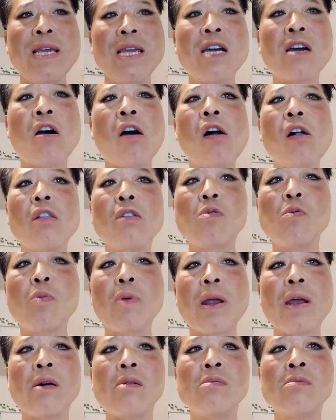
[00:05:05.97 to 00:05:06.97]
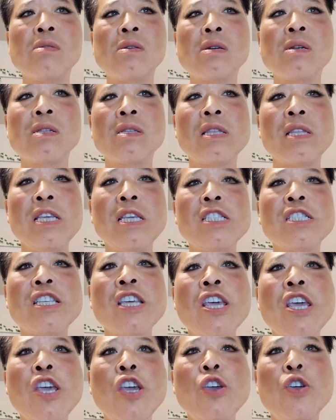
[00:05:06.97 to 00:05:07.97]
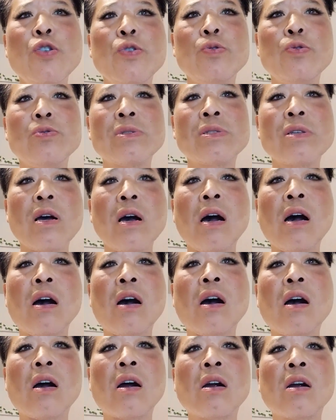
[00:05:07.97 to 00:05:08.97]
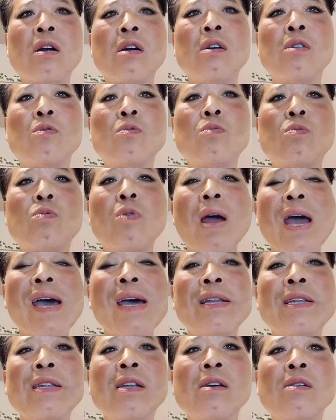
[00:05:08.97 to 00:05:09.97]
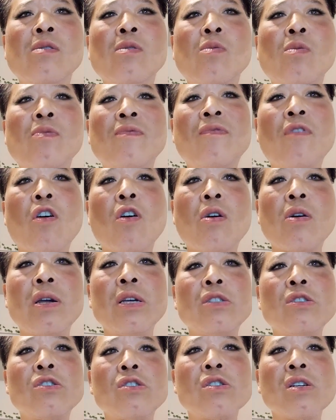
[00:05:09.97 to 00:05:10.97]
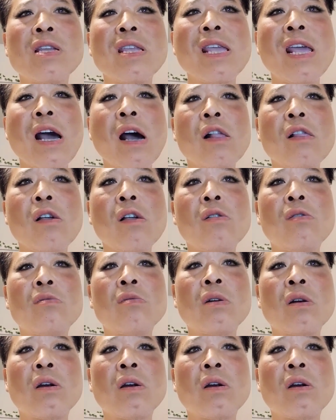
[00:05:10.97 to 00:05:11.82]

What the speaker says: color wheel, these hues are red, orange, yellow,